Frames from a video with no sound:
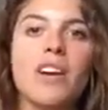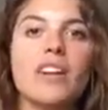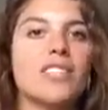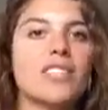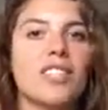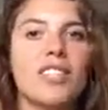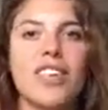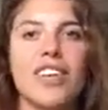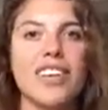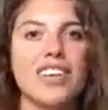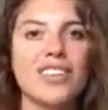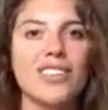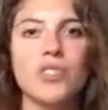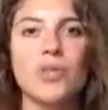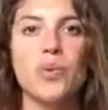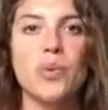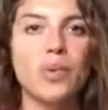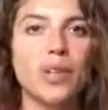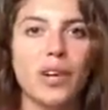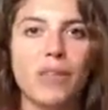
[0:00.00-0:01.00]
so that you can
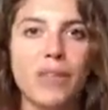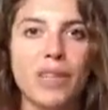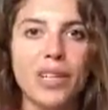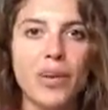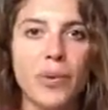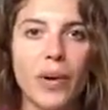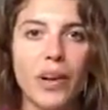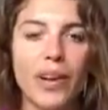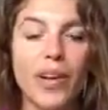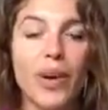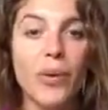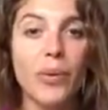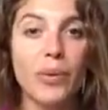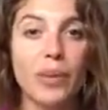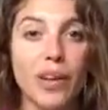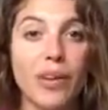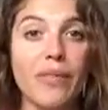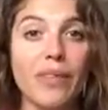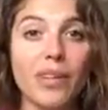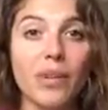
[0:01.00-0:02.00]
do whatever you want,
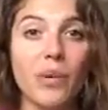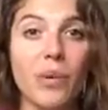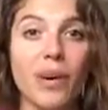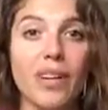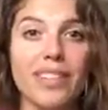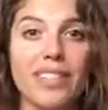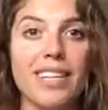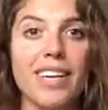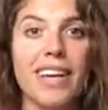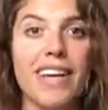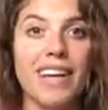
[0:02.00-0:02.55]
whenever you want?